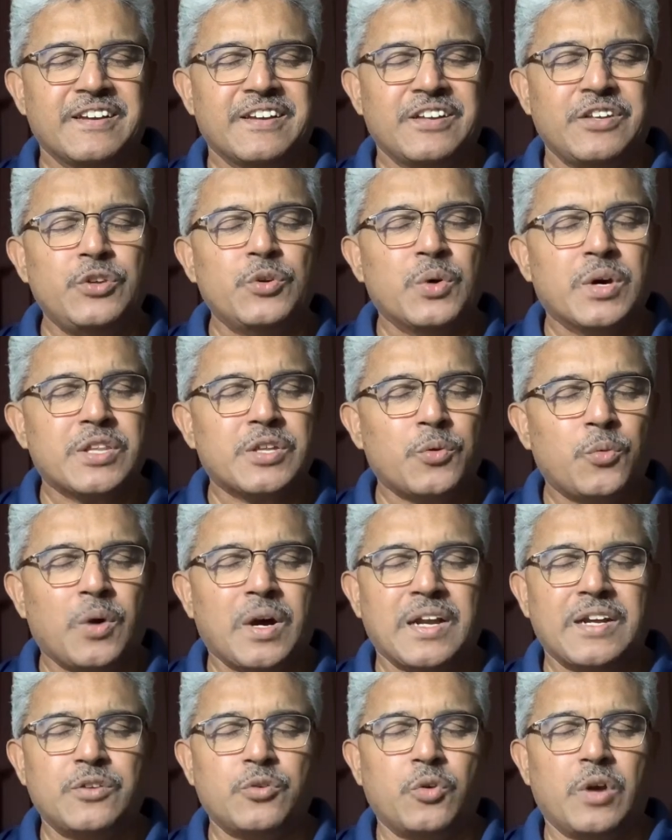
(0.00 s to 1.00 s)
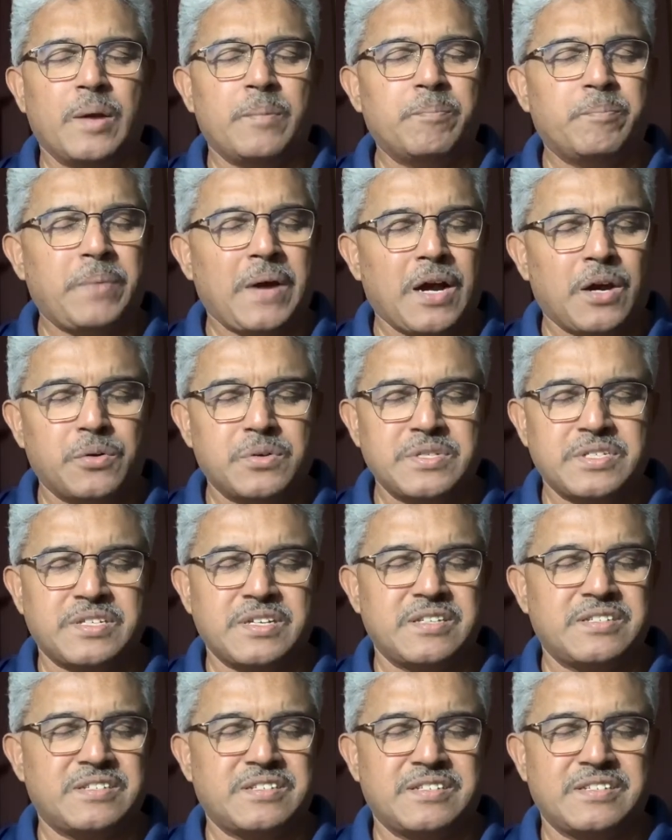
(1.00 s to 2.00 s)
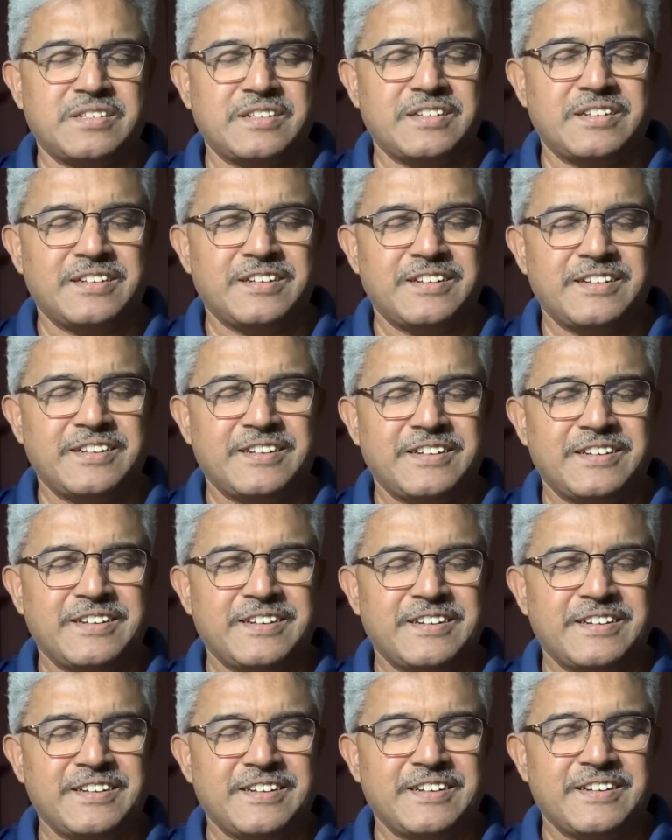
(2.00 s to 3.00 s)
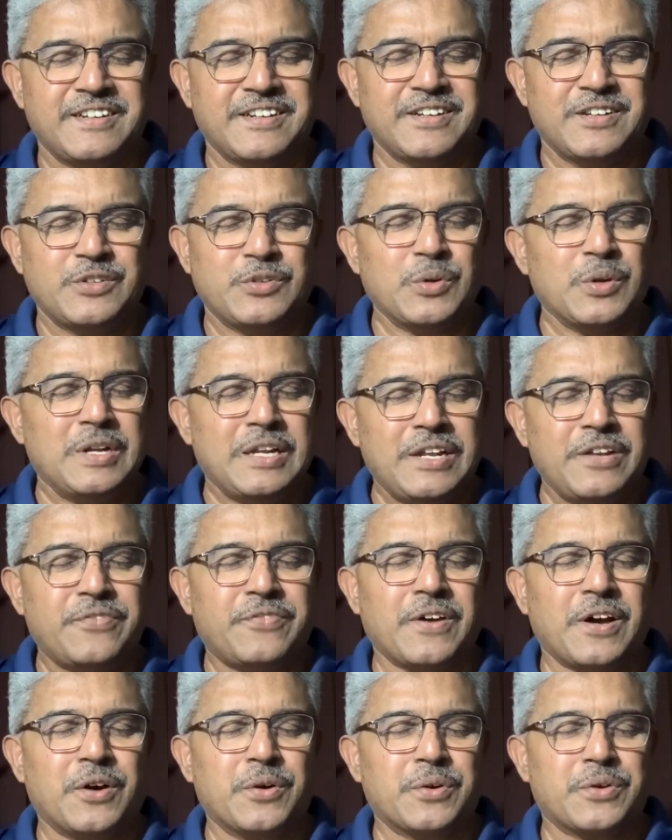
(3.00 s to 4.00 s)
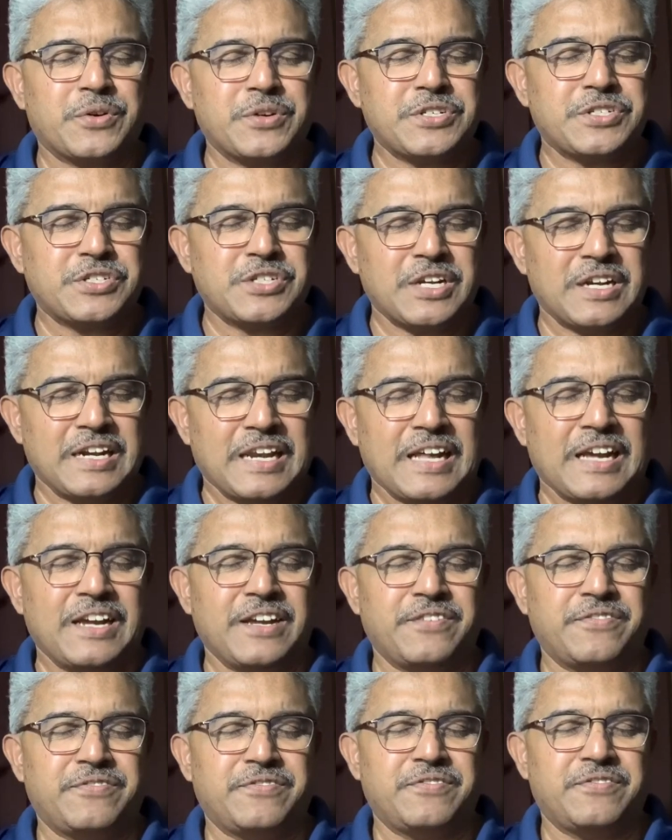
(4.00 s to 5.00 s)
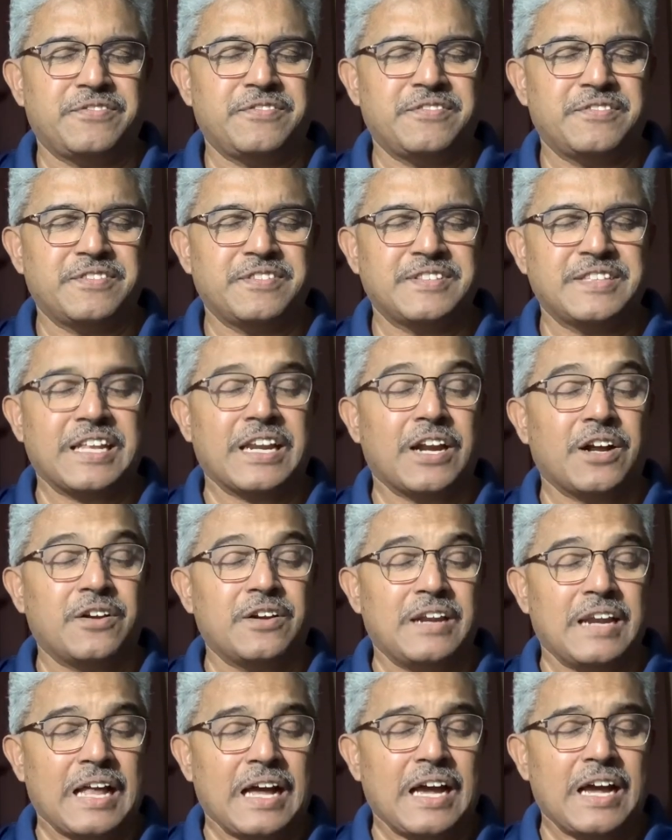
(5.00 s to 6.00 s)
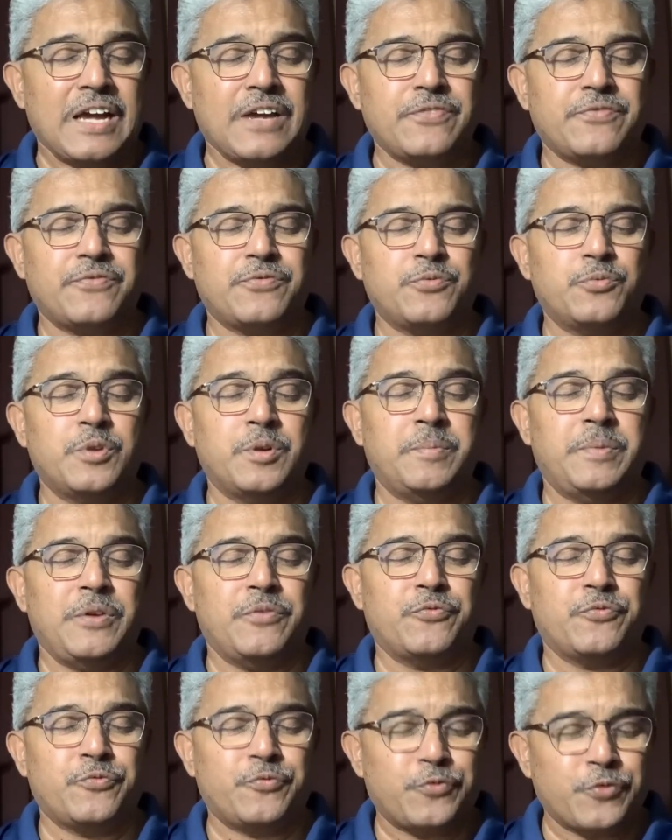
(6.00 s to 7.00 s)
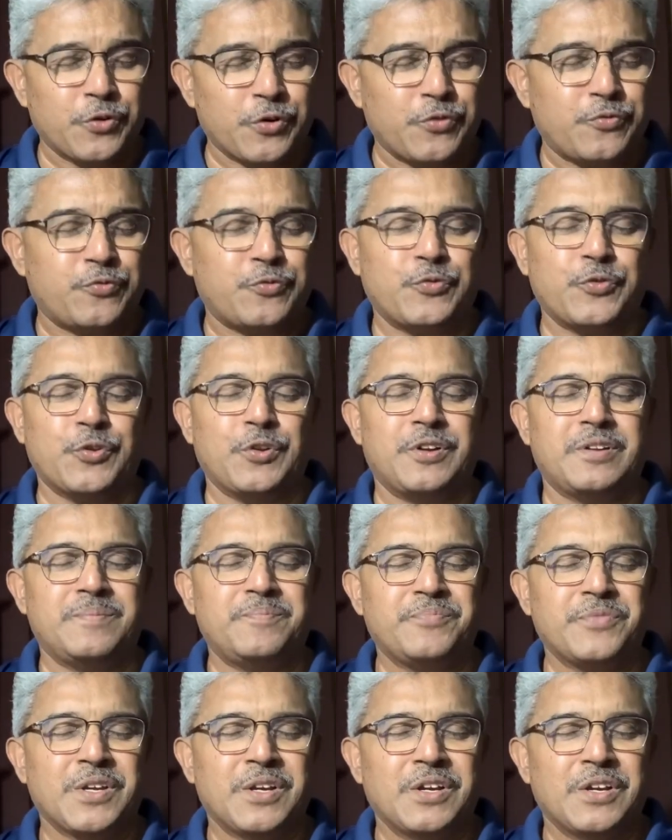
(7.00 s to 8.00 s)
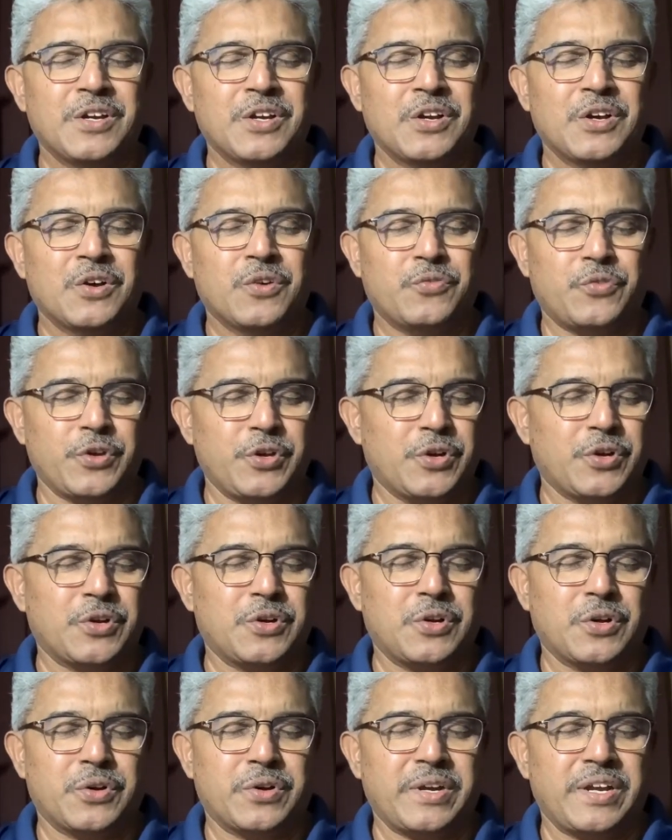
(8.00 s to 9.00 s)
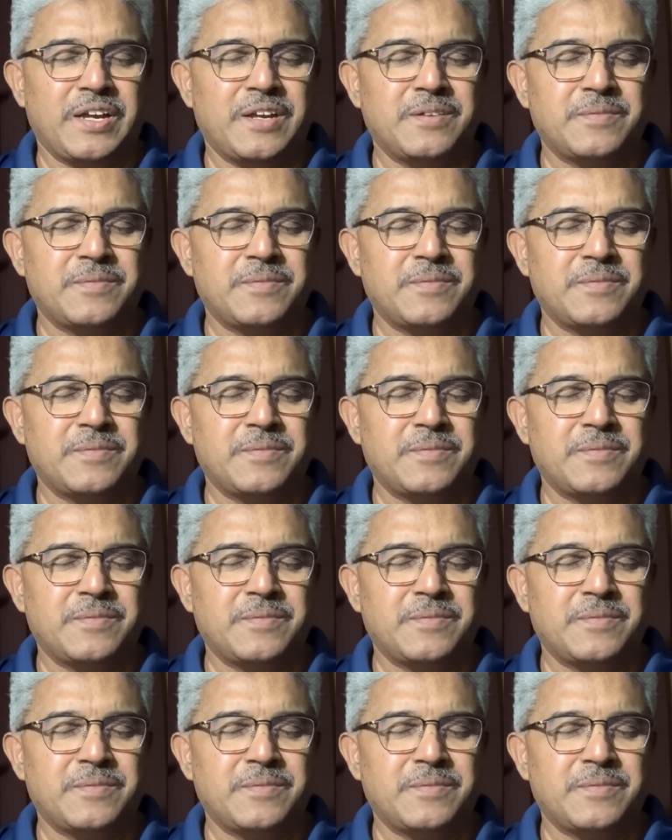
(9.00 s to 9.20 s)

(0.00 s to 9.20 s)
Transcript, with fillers: you are the one who empowers us to live our Christian life, that our life will be fruitful for your glory.